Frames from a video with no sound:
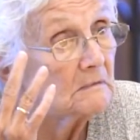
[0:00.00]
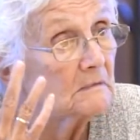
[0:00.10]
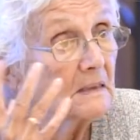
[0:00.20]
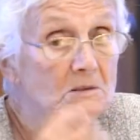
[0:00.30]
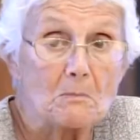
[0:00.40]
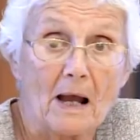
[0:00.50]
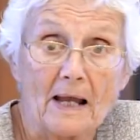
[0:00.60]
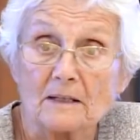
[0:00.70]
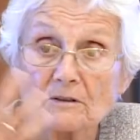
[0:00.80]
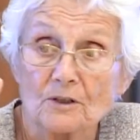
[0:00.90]
it's
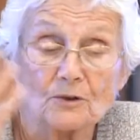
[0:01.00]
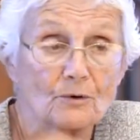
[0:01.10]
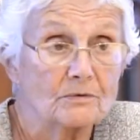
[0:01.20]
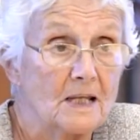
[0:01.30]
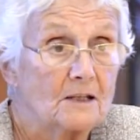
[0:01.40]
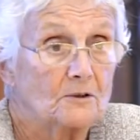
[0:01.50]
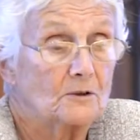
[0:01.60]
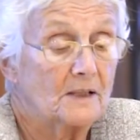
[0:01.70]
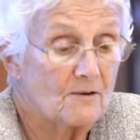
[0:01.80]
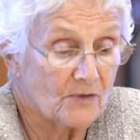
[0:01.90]
mine, take it
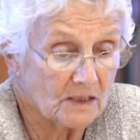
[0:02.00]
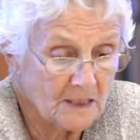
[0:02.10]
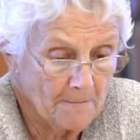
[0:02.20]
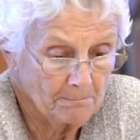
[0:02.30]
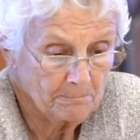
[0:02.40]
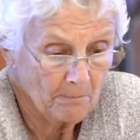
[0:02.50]
or leave it,